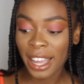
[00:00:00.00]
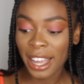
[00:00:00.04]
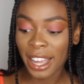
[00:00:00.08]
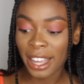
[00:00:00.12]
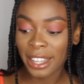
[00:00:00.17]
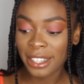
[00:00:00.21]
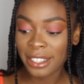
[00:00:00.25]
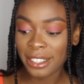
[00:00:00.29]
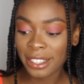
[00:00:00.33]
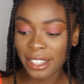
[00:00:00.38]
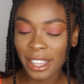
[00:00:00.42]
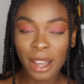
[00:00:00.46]

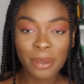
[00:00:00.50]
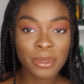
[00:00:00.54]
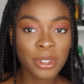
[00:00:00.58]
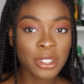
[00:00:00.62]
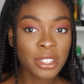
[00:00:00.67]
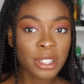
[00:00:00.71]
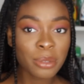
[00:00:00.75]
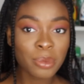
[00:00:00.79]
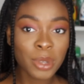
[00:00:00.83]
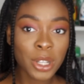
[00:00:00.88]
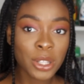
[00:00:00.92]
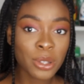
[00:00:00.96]
And yeah, I'm
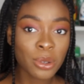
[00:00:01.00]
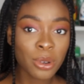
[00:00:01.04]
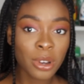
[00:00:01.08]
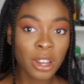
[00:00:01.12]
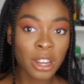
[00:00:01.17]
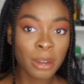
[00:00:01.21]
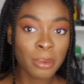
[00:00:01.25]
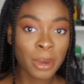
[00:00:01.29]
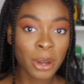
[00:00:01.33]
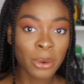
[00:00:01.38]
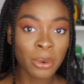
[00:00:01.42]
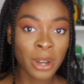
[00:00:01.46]
just going to be
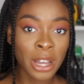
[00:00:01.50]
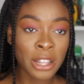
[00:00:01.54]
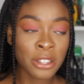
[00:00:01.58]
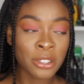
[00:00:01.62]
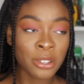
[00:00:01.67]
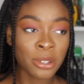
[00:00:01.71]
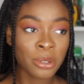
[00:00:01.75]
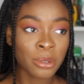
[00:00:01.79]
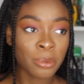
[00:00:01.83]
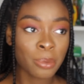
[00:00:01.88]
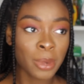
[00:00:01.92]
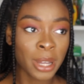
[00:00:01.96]
talking about what I
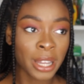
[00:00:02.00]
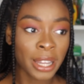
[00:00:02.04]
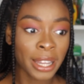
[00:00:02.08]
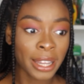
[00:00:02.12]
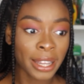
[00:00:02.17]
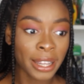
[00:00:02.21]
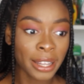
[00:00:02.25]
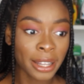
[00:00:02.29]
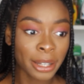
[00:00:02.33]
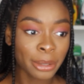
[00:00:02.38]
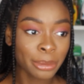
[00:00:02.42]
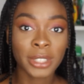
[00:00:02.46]
do with my
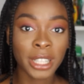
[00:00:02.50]
hair.